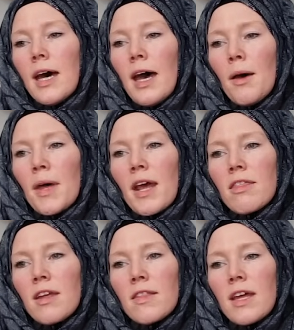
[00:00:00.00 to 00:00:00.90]
And I
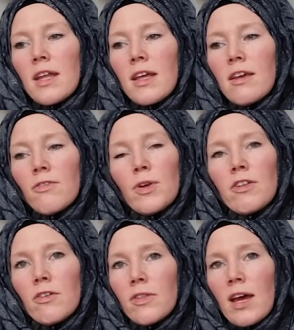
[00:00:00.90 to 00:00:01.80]
think that if we
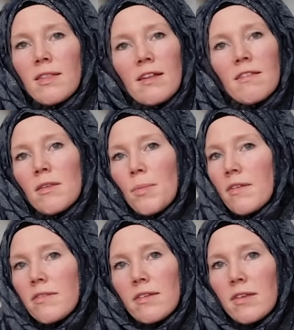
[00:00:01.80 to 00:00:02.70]
do that, that's the
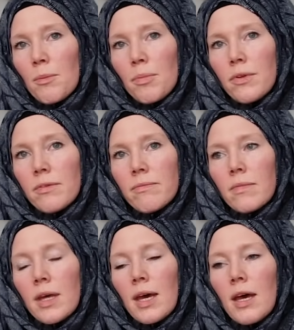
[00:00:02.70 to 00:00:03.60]
best example.
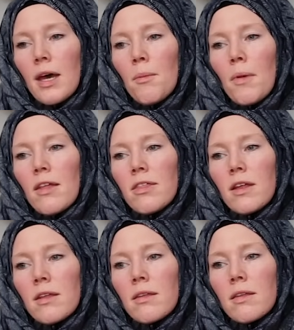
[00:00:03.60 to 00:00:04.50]
I
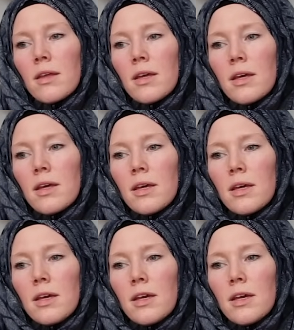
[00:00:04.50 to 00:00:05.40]
think,
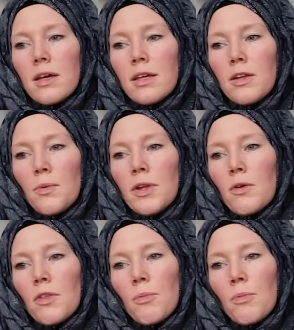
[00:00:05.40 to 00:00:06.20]
you know, we know the